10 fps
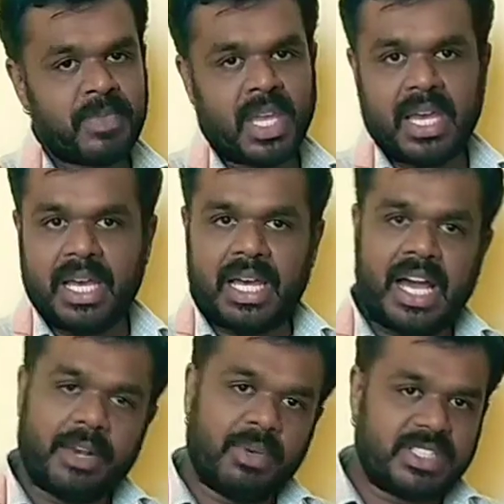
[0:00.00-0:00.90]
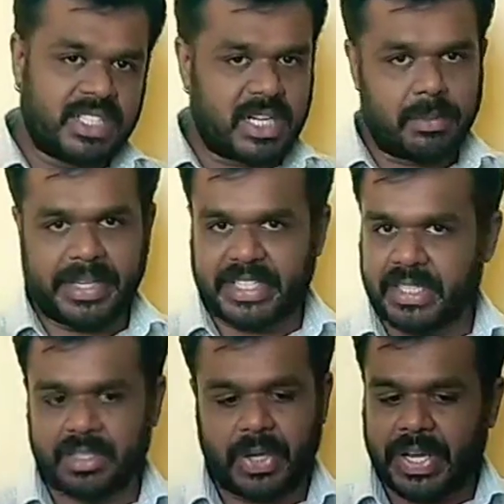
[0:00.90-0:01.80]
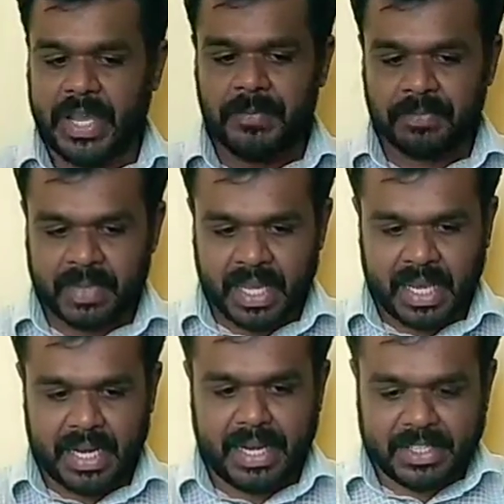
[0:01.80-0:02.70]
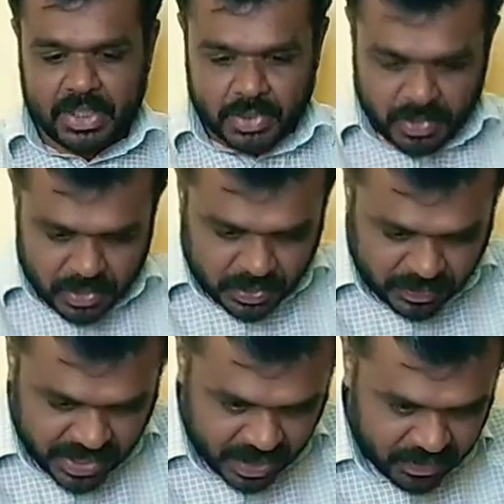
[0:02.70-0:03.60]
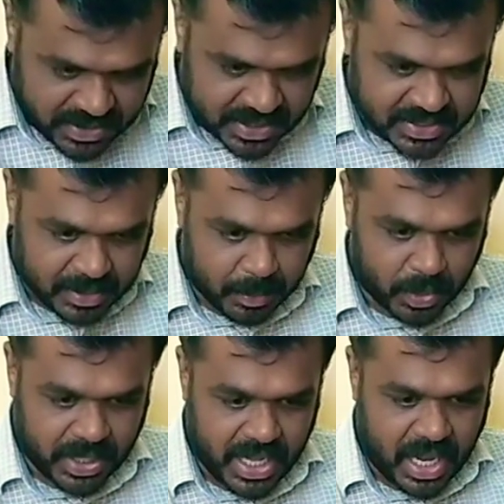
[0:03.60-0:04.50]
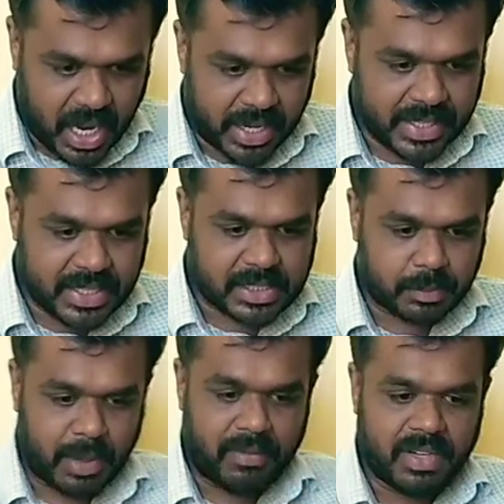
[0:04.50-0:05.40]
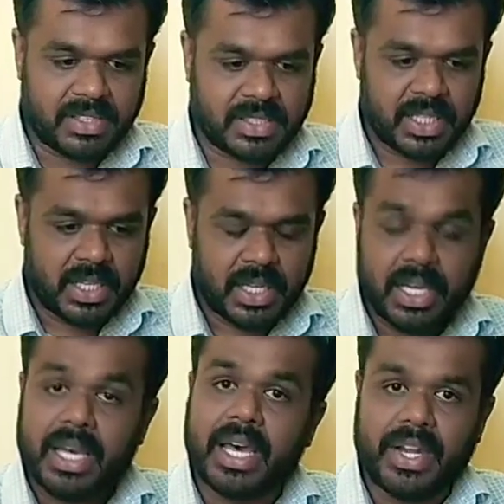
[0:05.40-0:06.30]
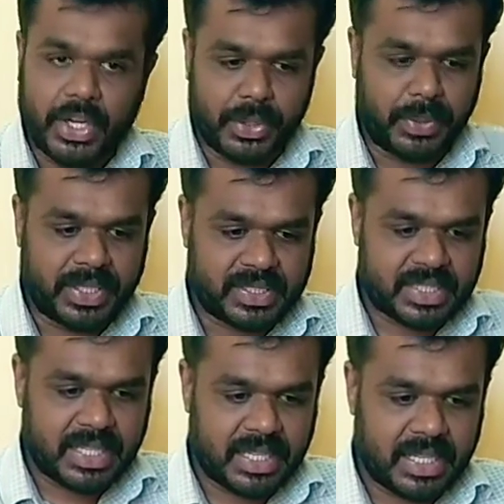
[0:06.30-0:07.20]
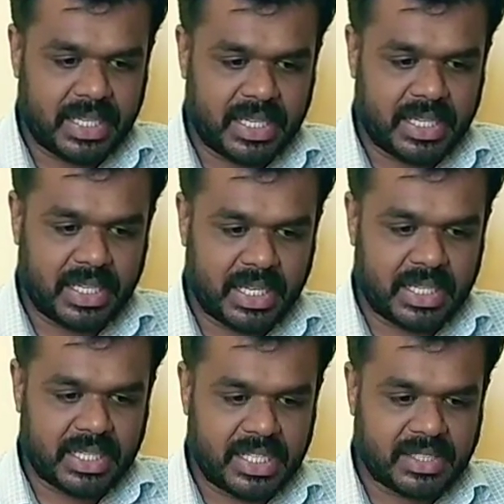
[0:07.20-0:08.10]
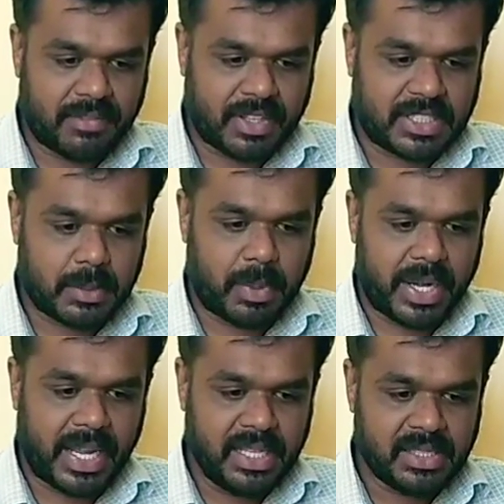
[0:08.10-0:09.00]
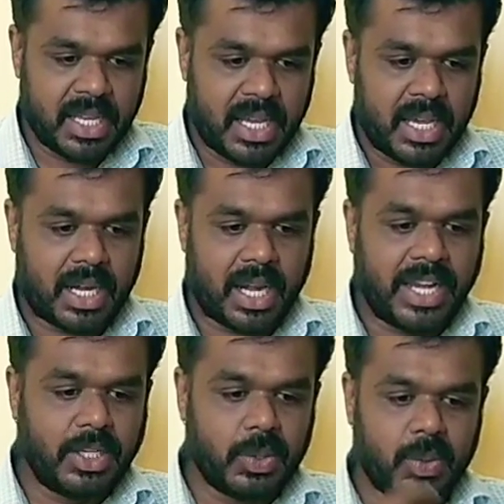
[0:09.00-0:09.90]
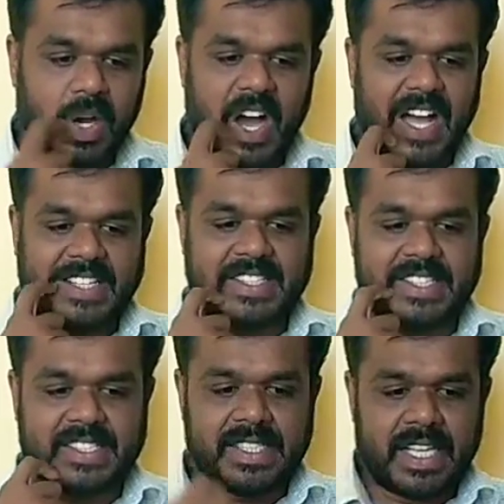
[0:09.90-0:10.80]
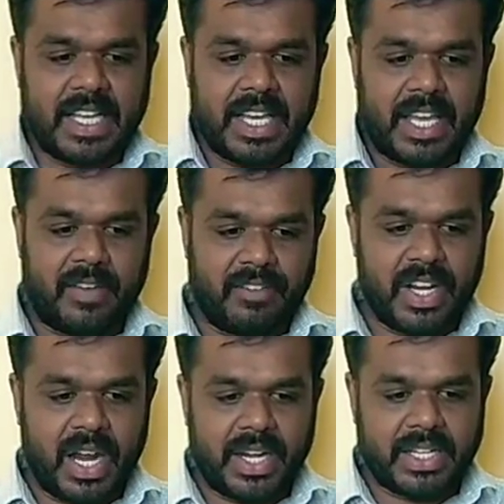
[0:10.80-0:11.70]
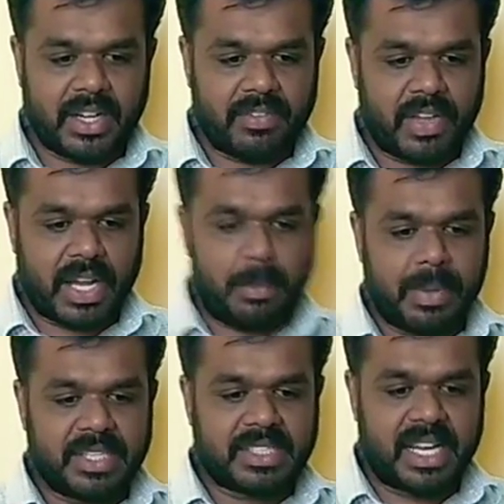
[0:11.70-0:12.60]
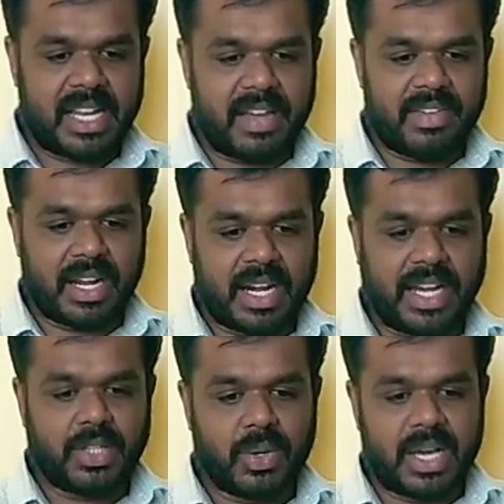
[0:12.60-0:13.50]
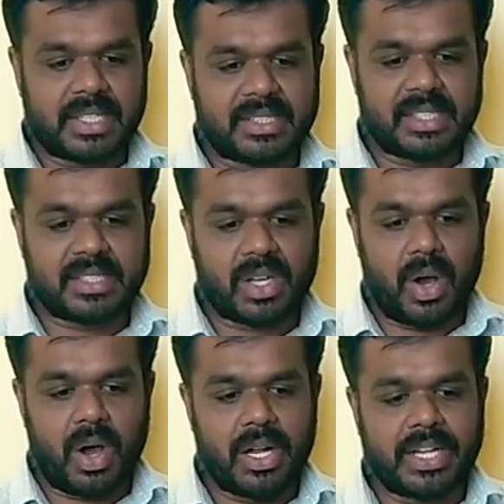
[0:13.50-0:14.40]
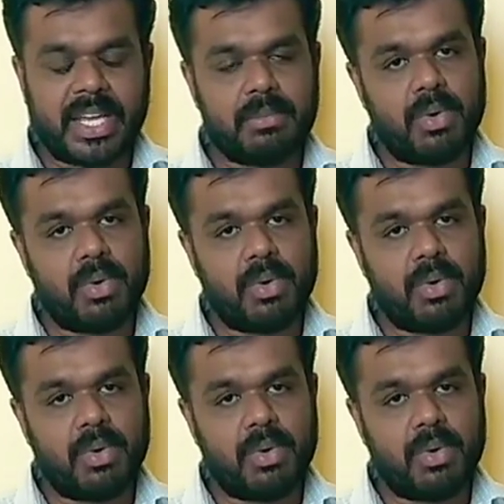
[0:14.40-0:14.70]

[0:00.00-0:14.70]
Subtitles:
annual general meeting. Okay, and next we have discussed about the auditor's powers and duties. That is the first point is right to access. Every auditor of a company shall have a right to access all time